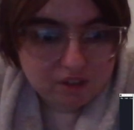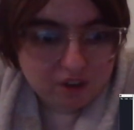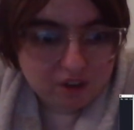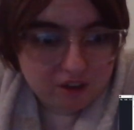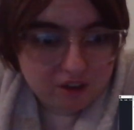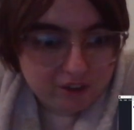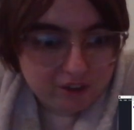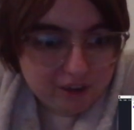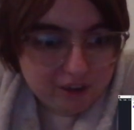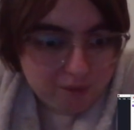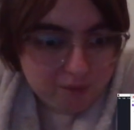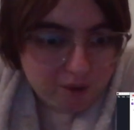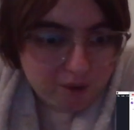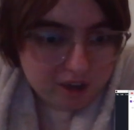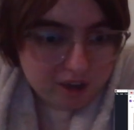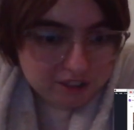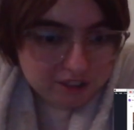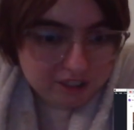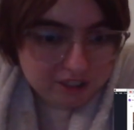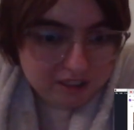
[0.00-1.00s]
Are they
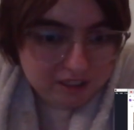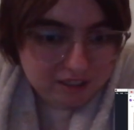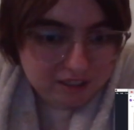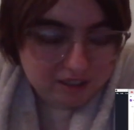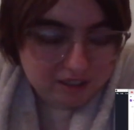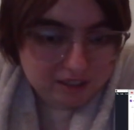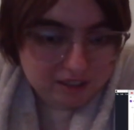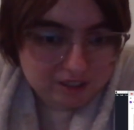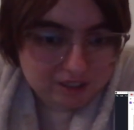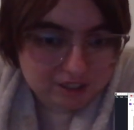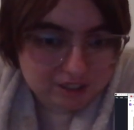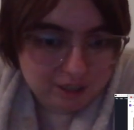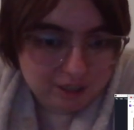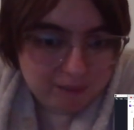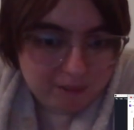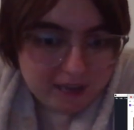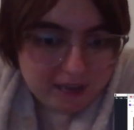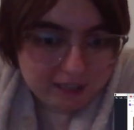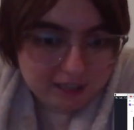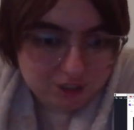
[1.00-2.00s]
watching a
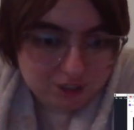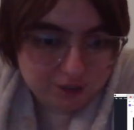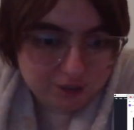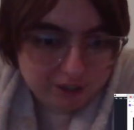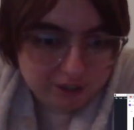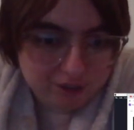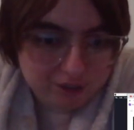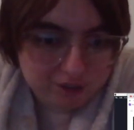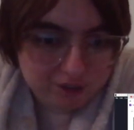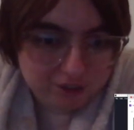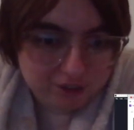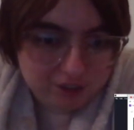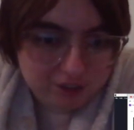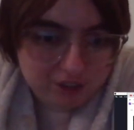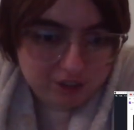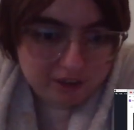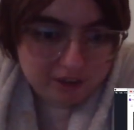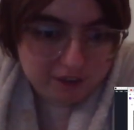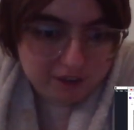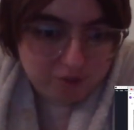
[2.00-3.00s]
cinematic trailer to
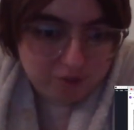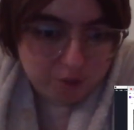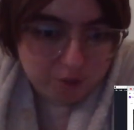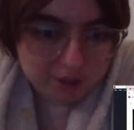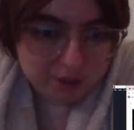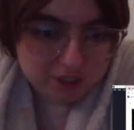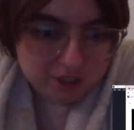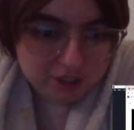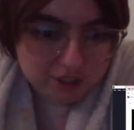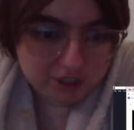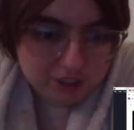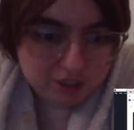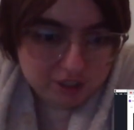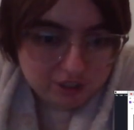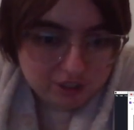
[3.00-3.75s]
Sonic Forces?